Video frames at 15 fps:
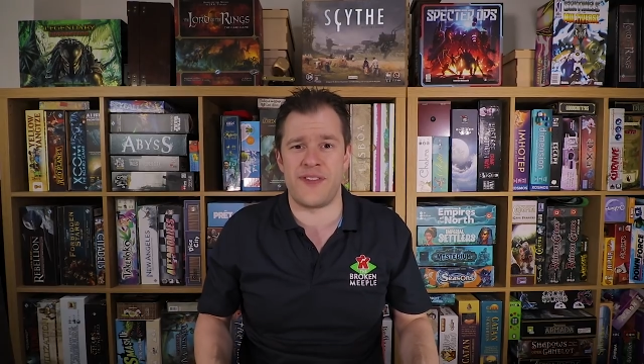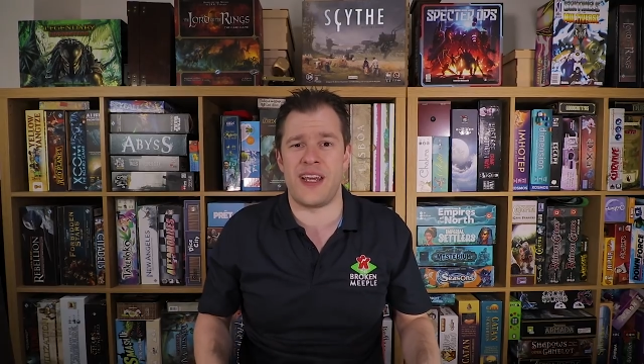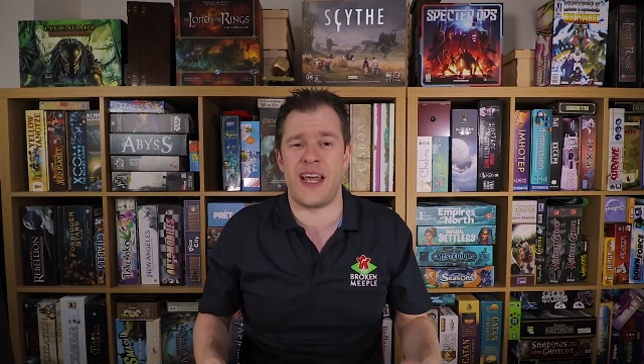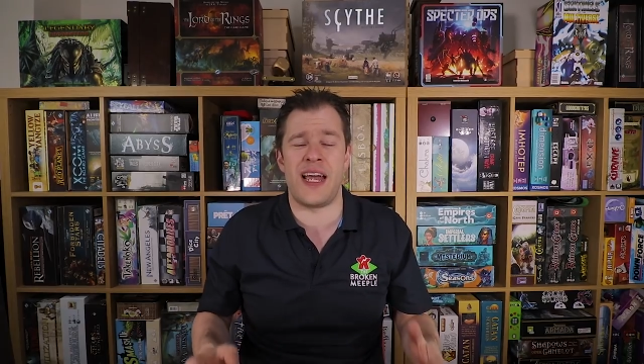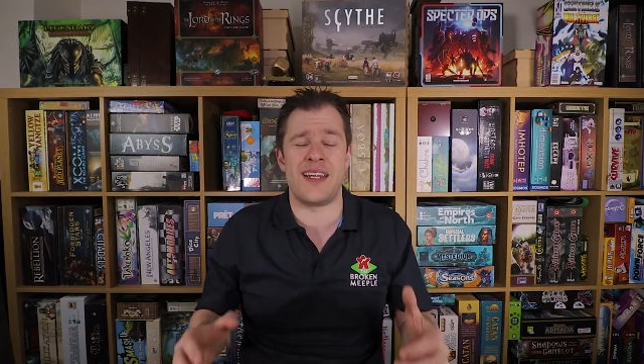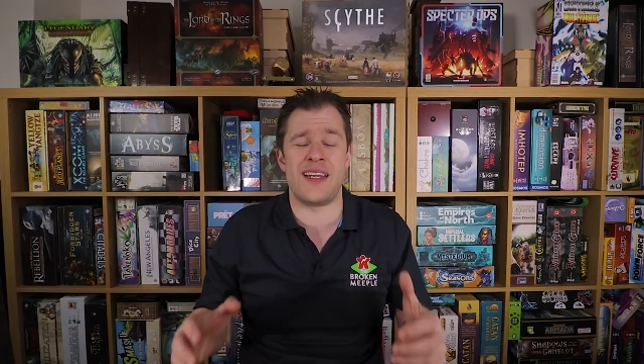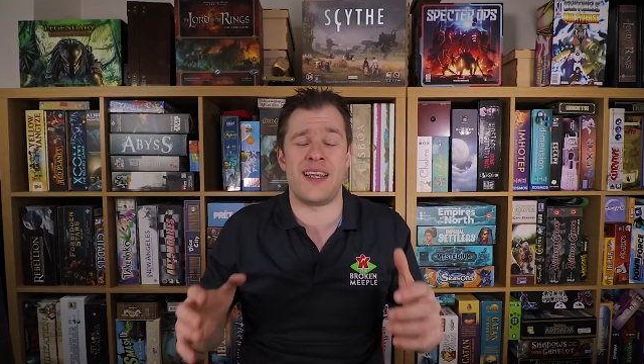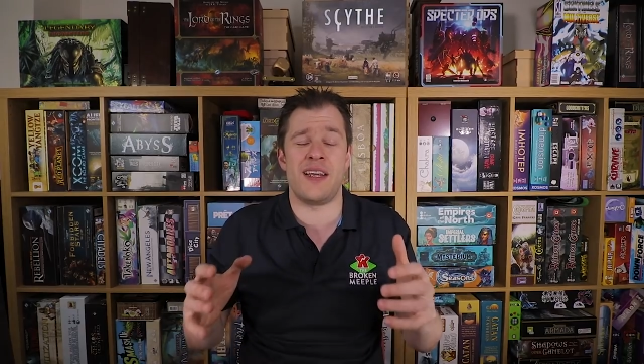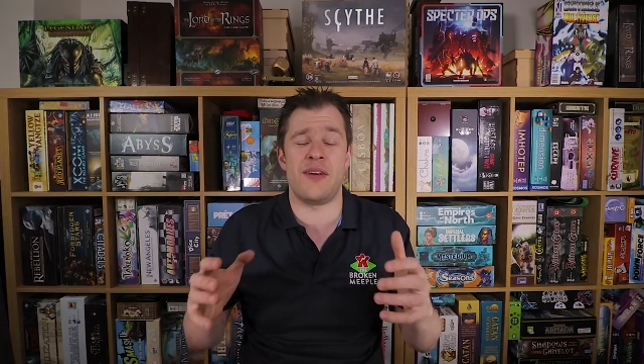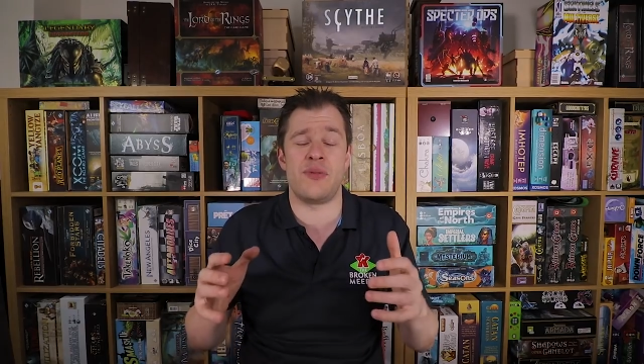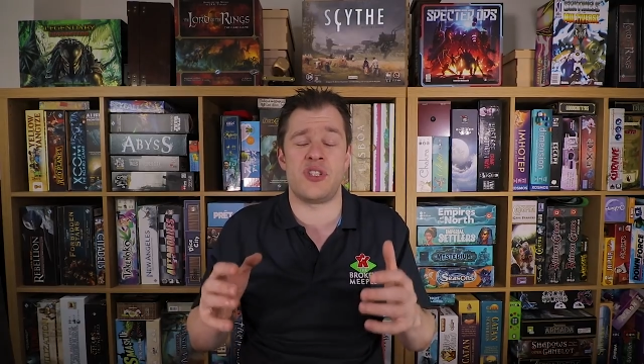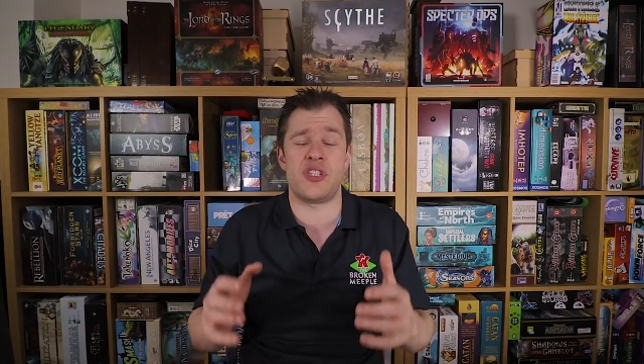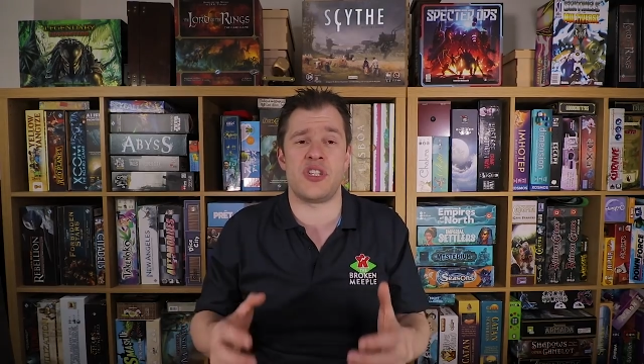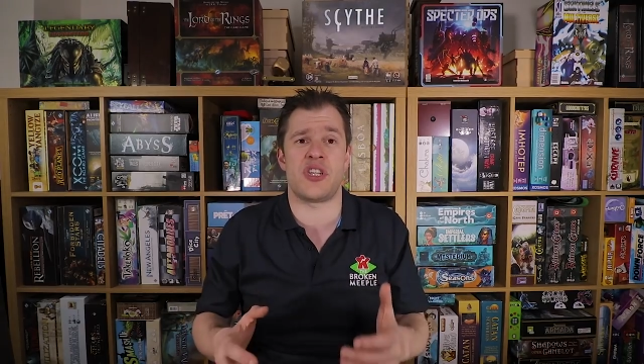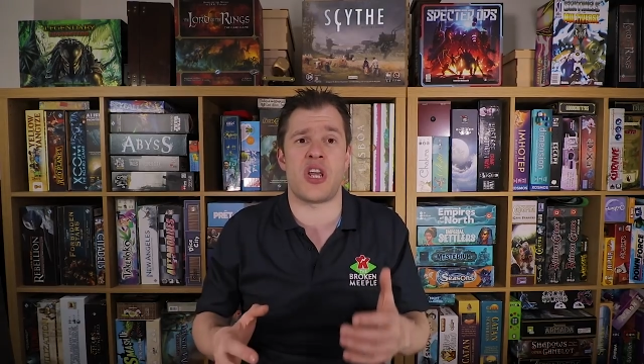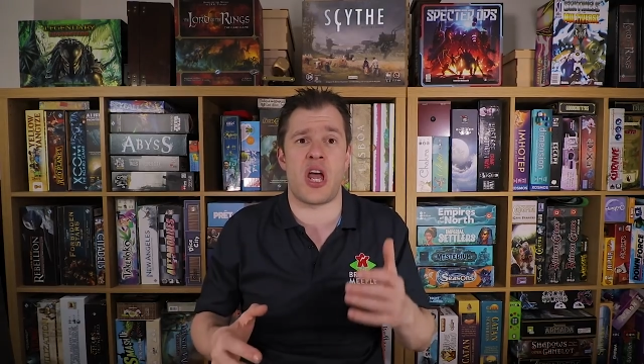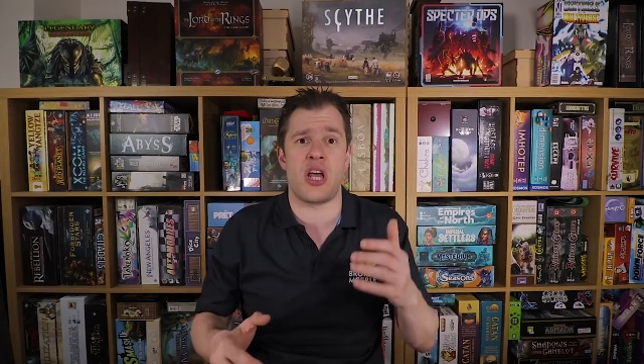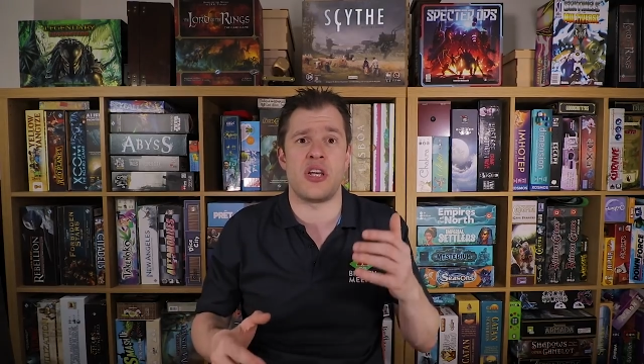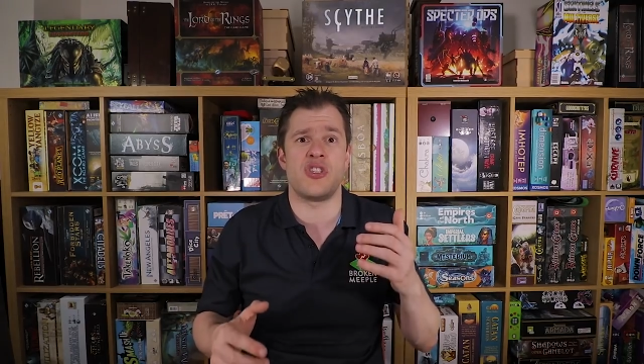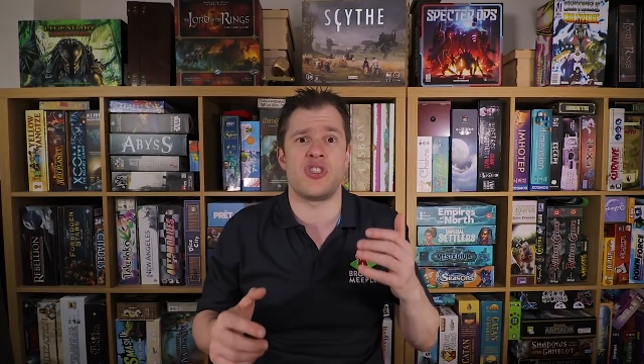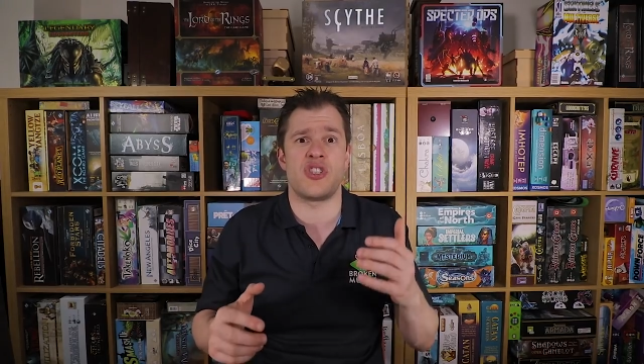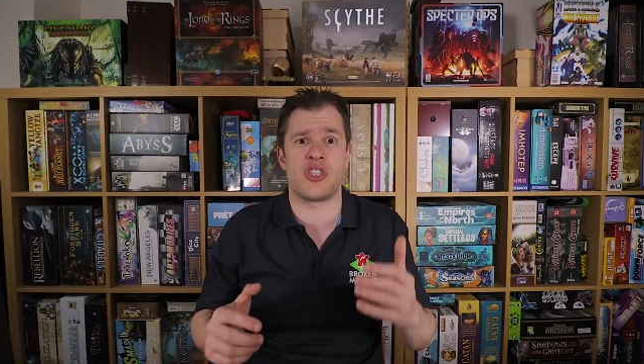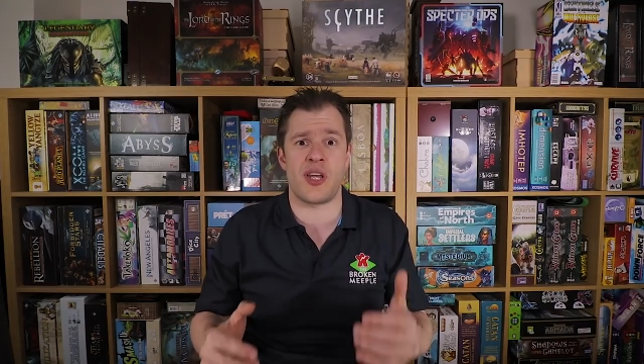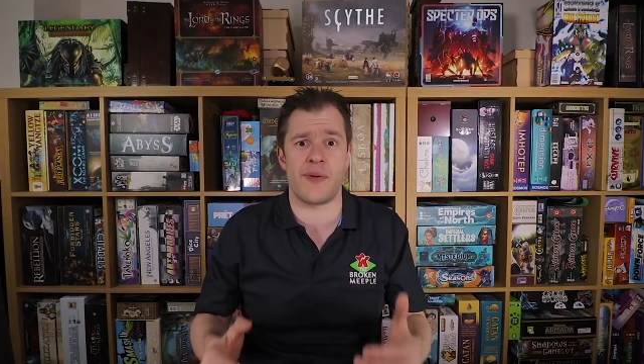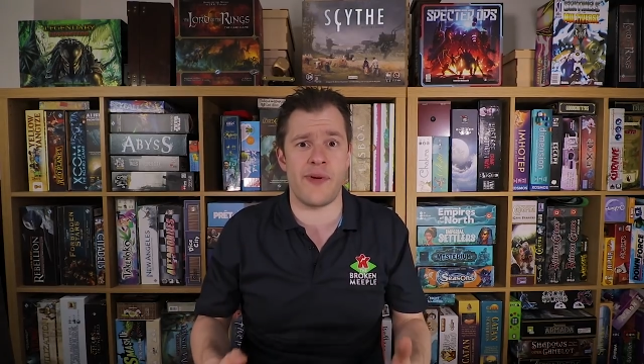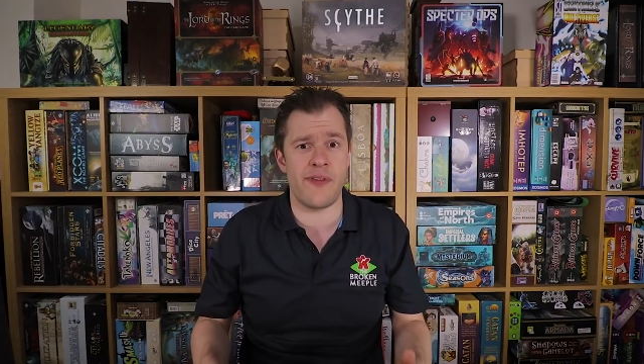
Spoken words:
And it was just, some